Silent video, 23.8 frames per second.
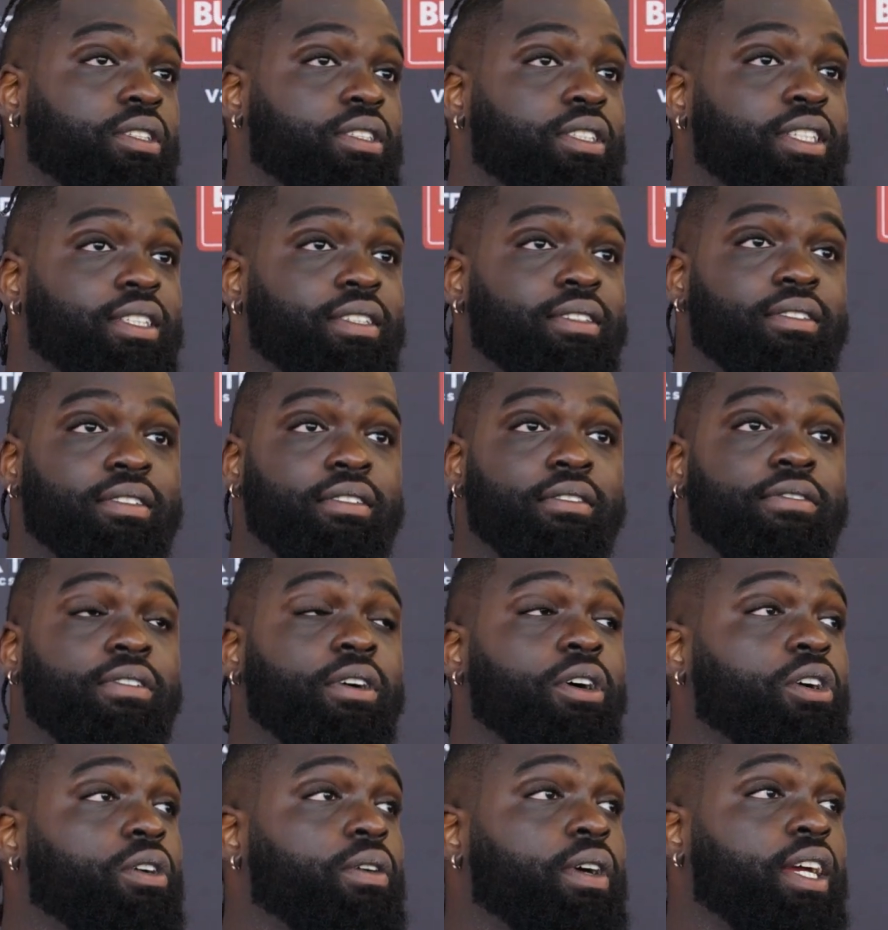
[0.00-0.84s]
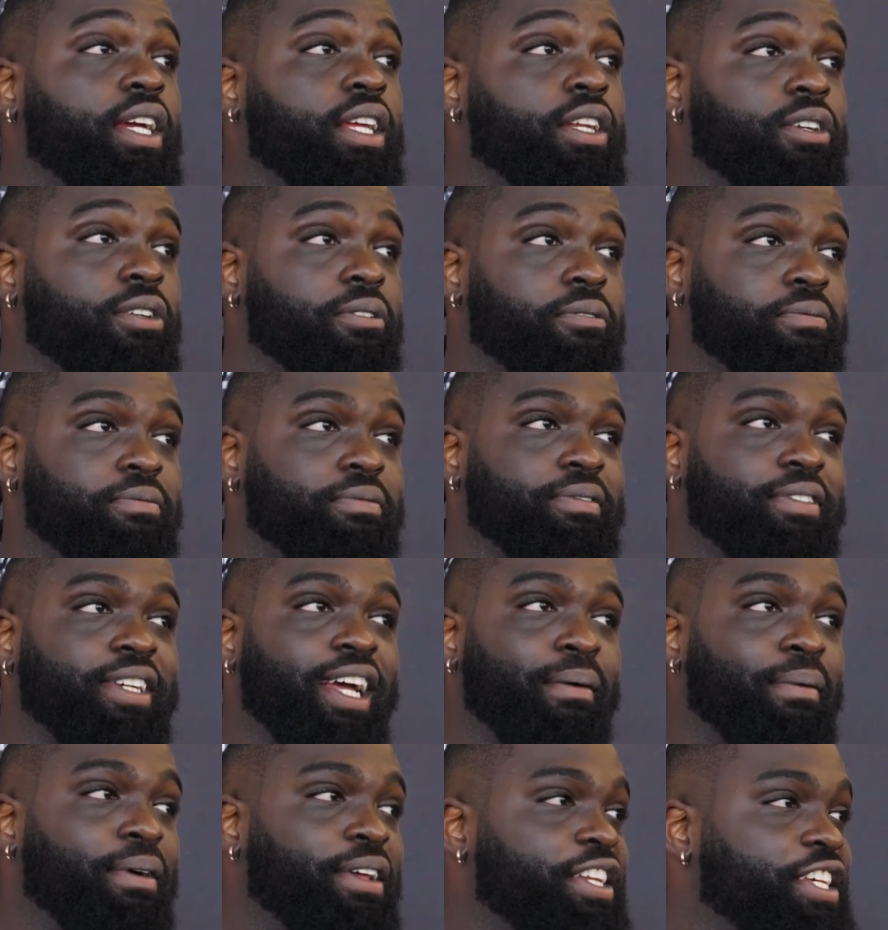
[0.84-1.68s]
do? Oh, it felt great, you know.
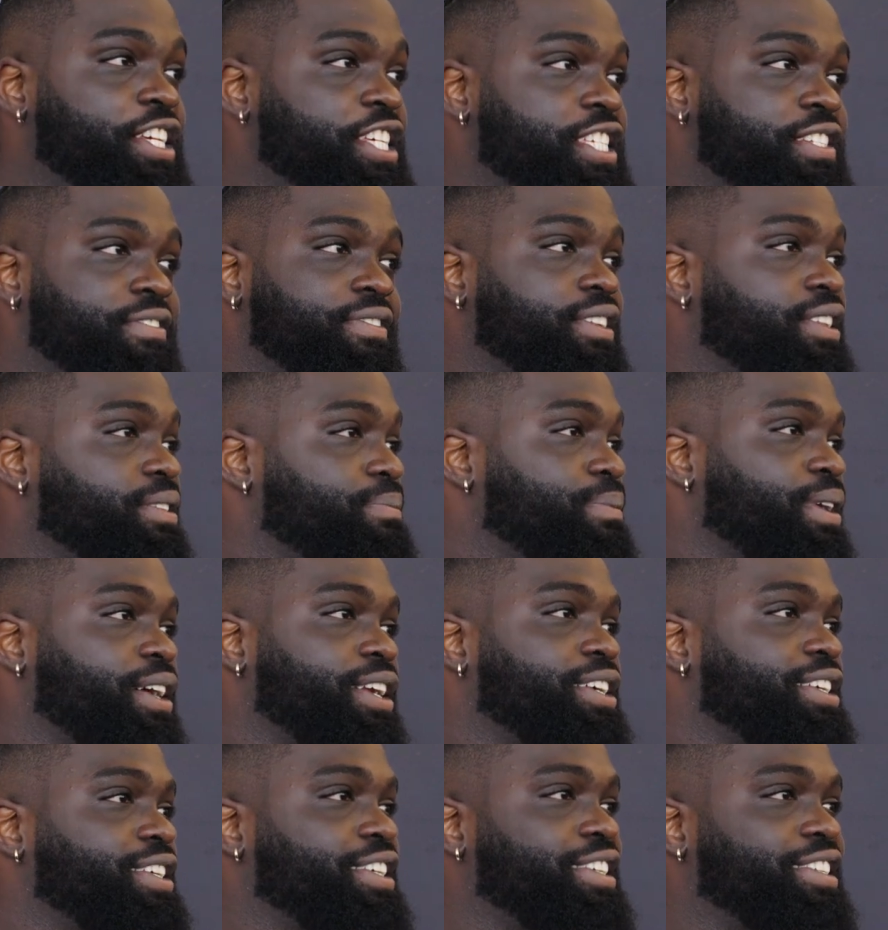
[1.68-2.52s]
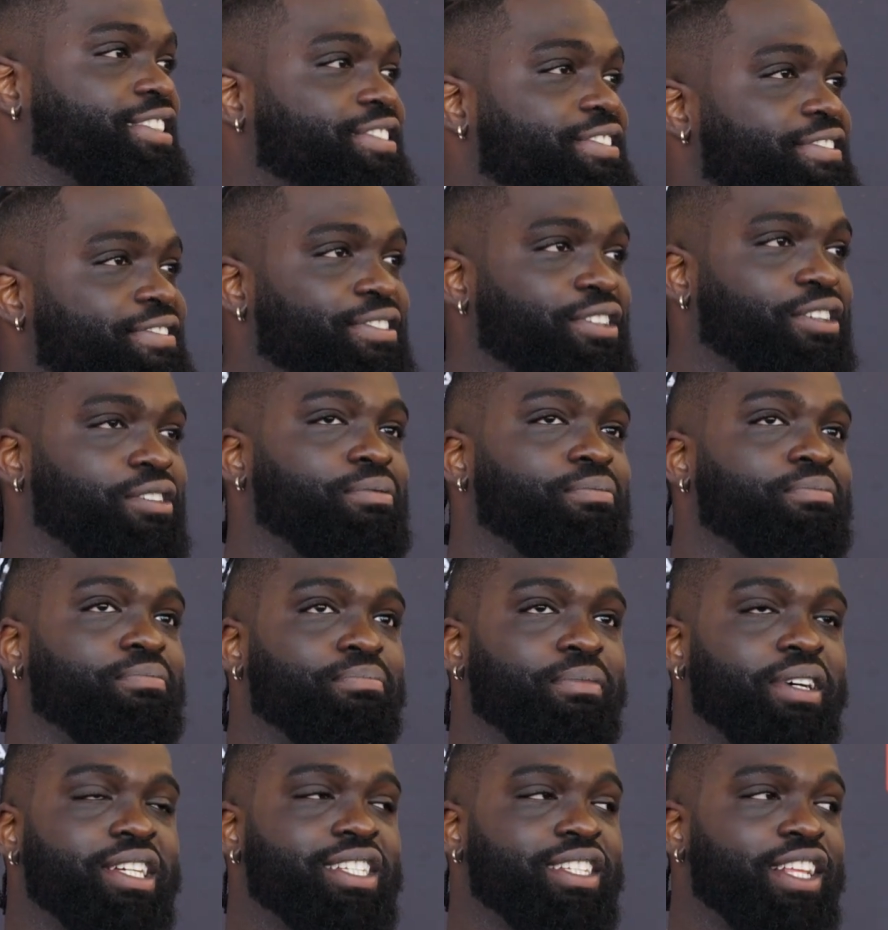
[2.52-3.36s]
Got my knees feeling better. Feel
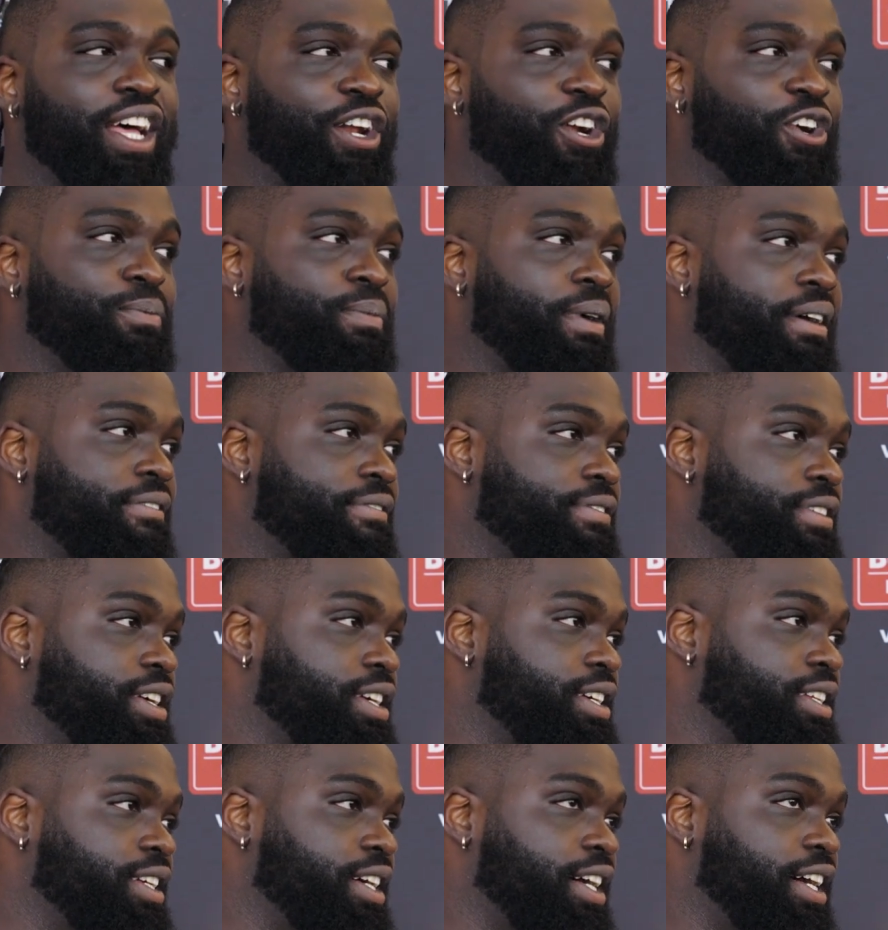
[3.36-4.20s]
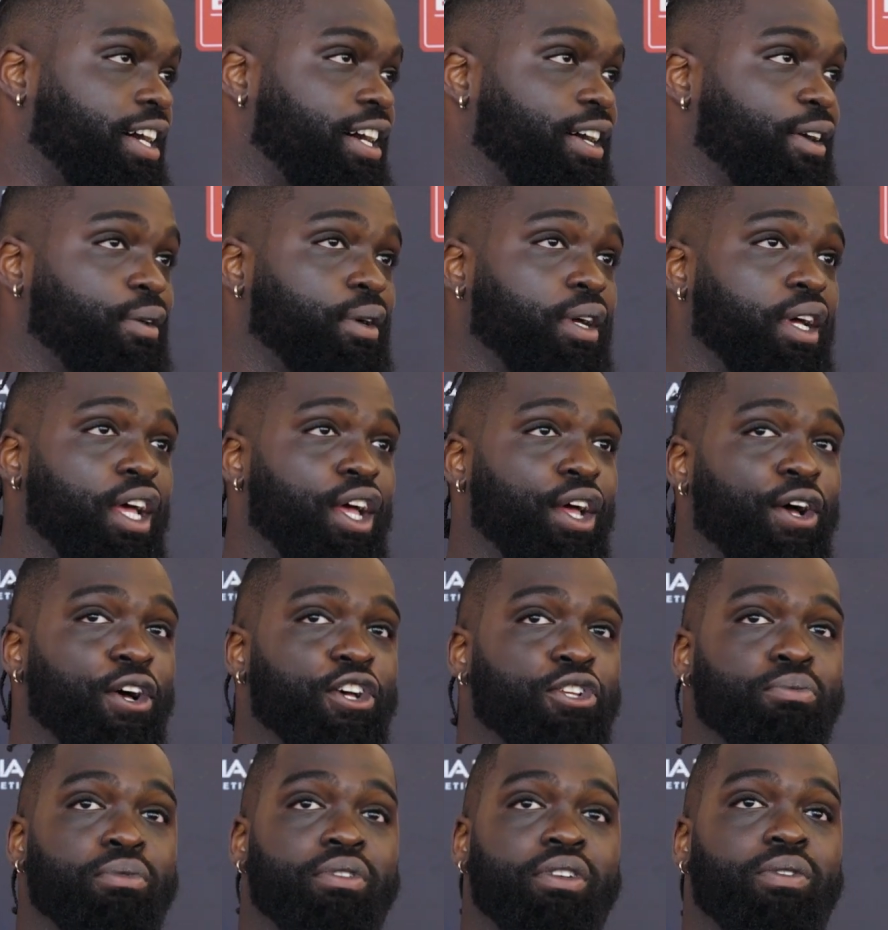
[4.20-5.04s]
much lighter on my feet. I
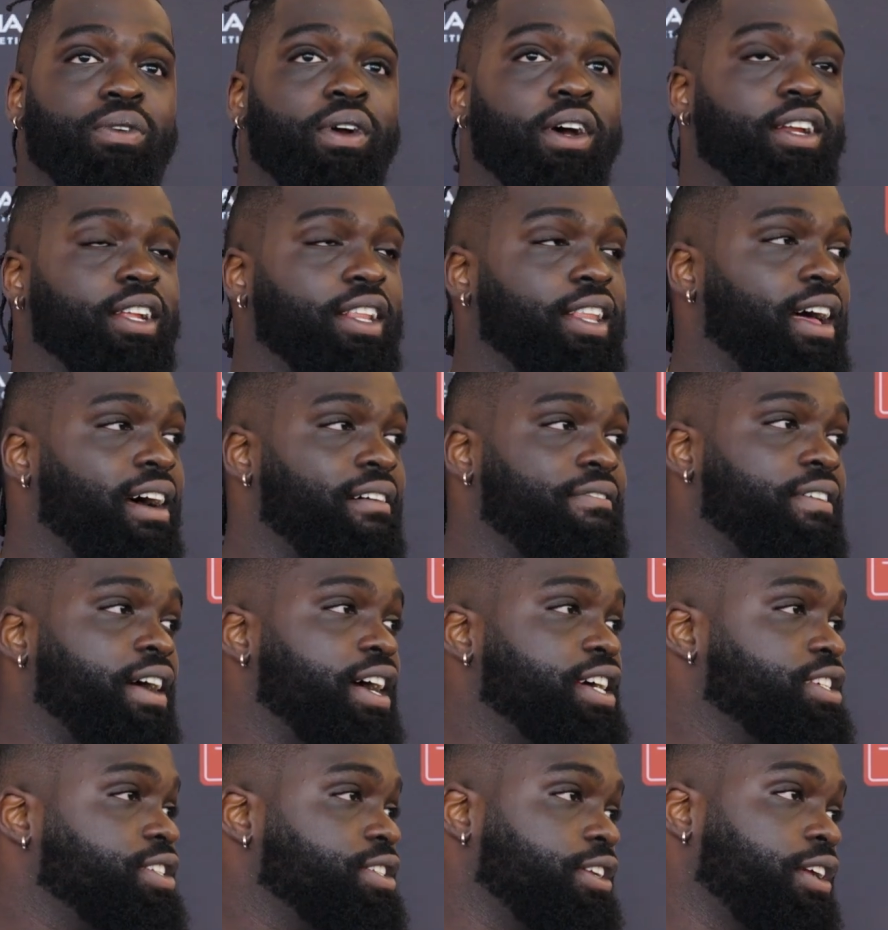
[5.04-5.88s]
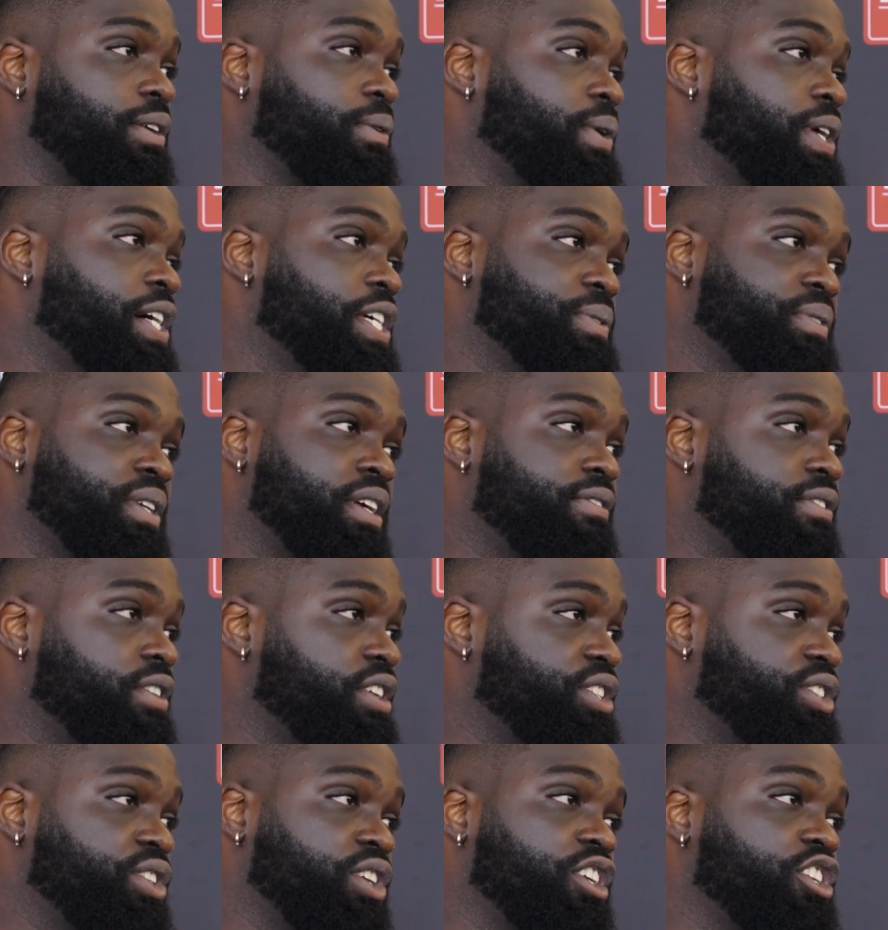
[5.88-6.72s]
was moving around a lot faster than I was when I
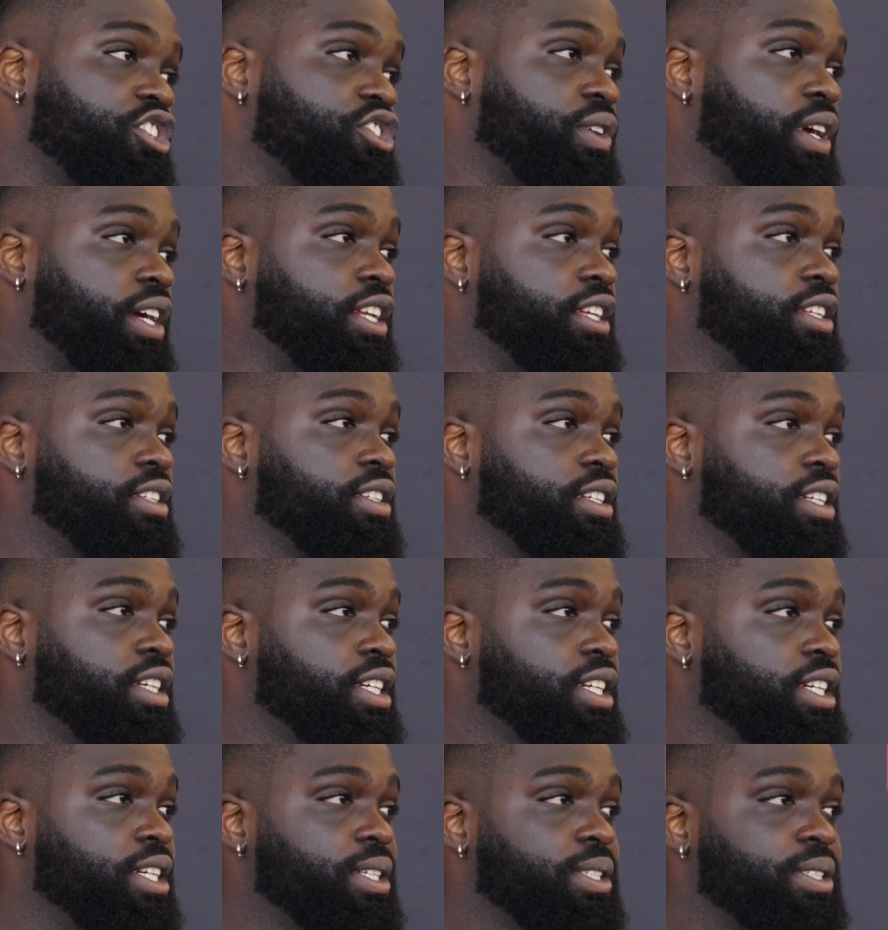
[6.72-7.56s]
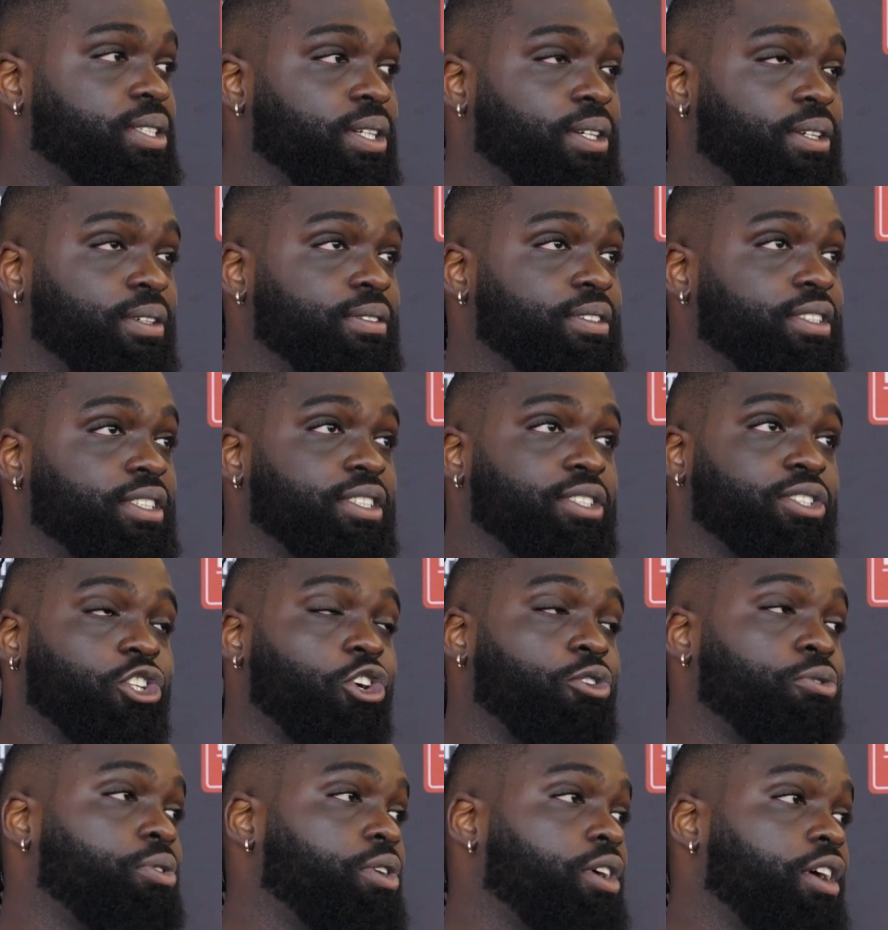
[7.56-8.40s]
first started training. So, just
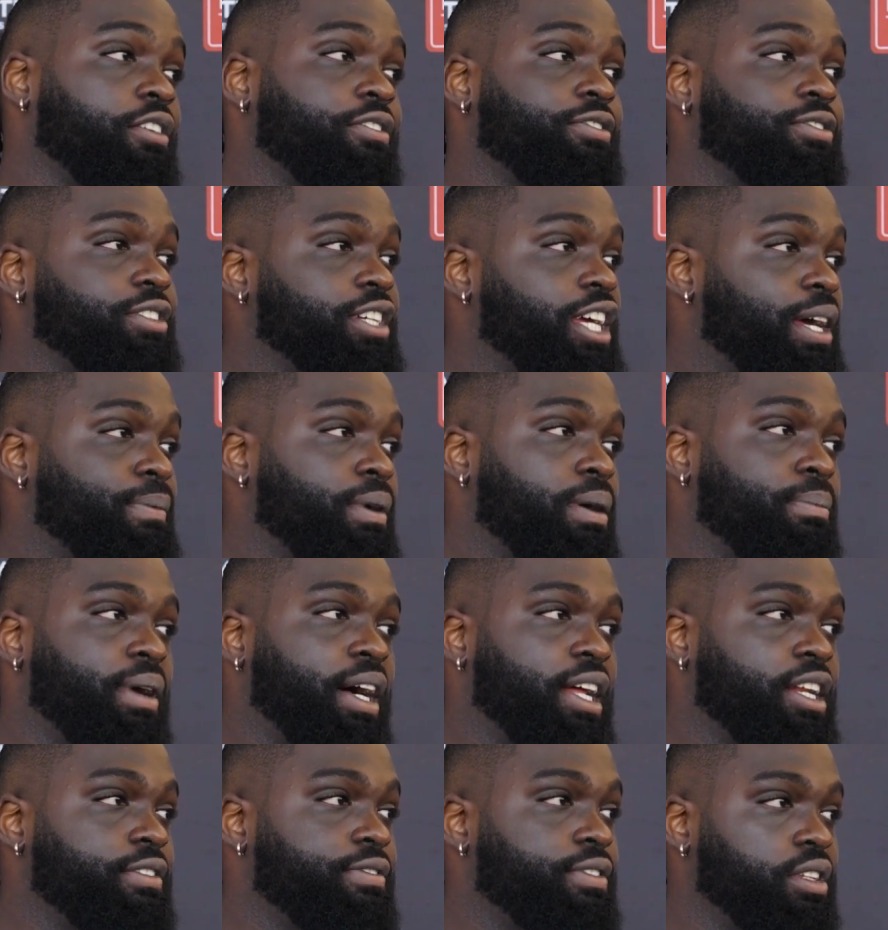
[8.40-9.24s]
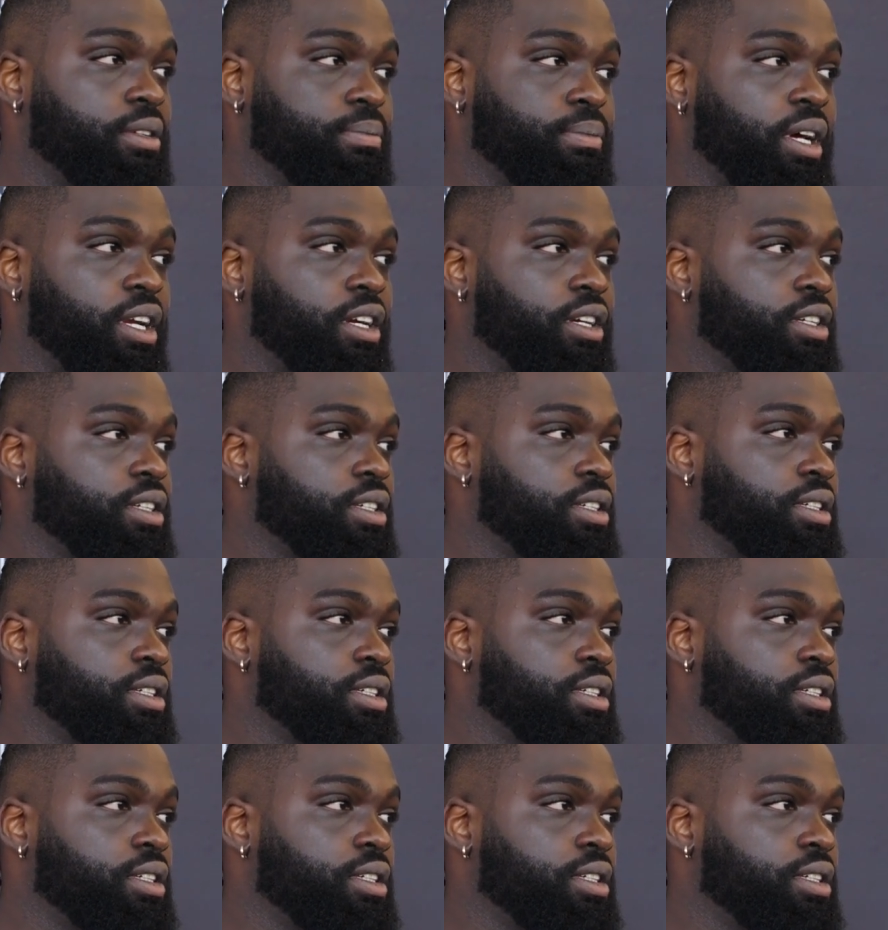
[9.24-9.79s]
overall, got my body feeling better.